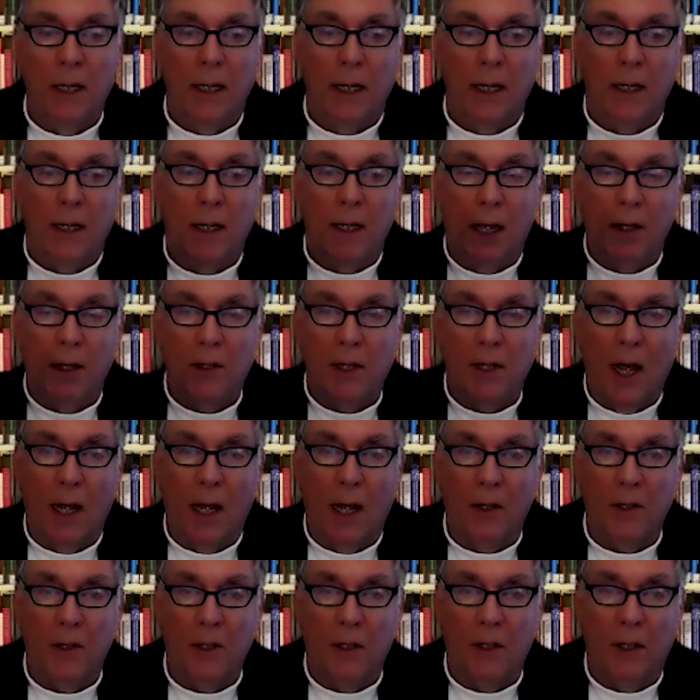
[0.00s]
And that
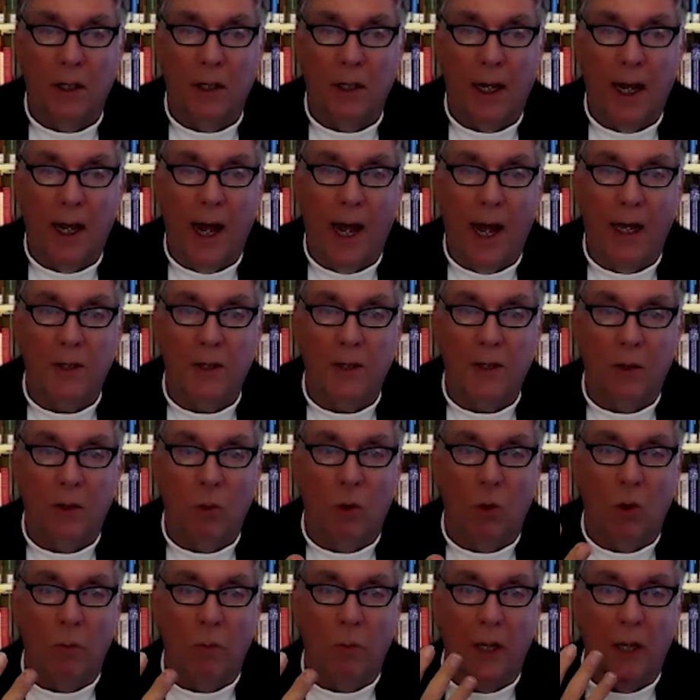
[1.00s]
salicylic acid
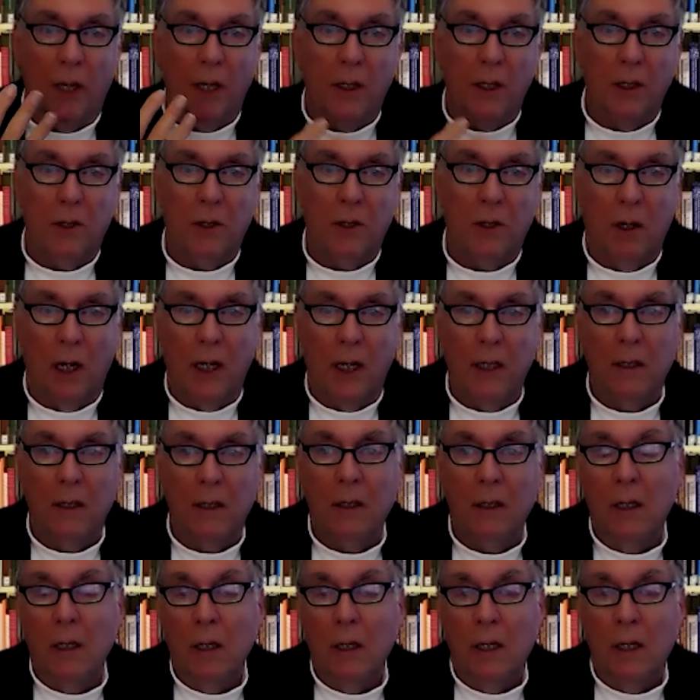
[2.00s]
will penetrate
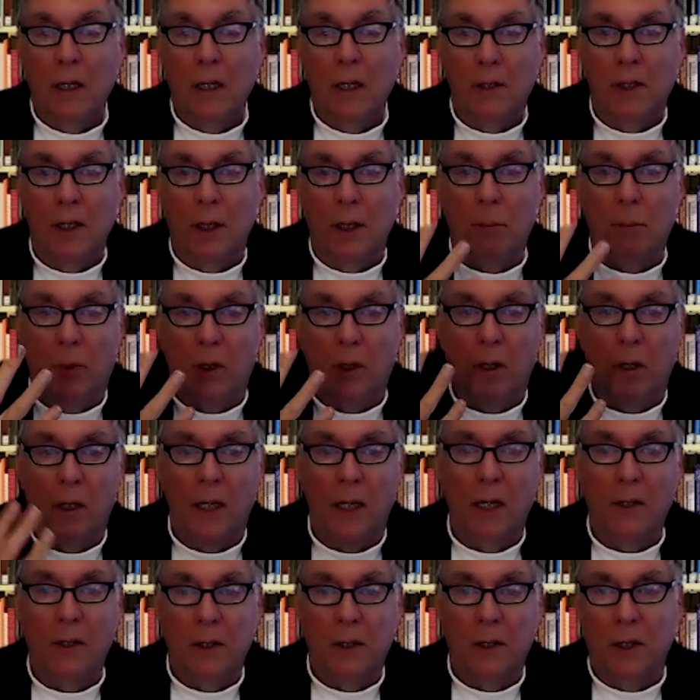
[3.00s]
deeper
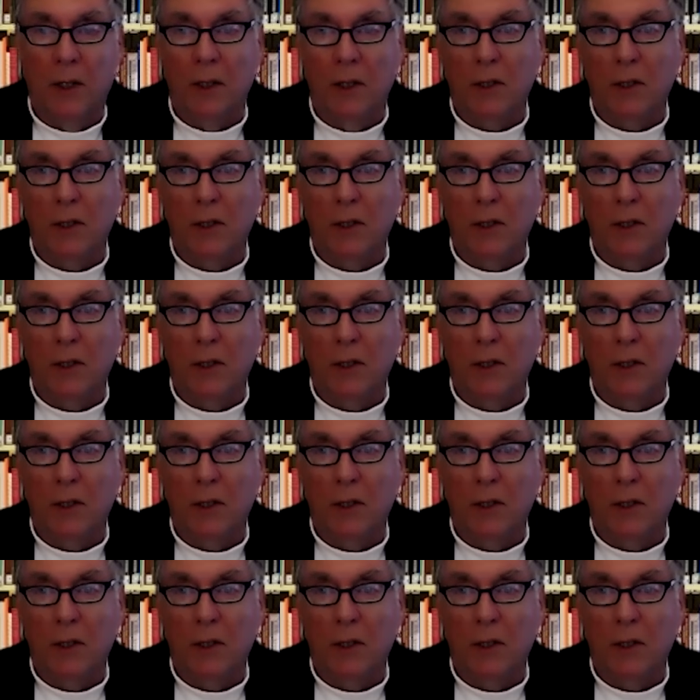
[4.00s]
into the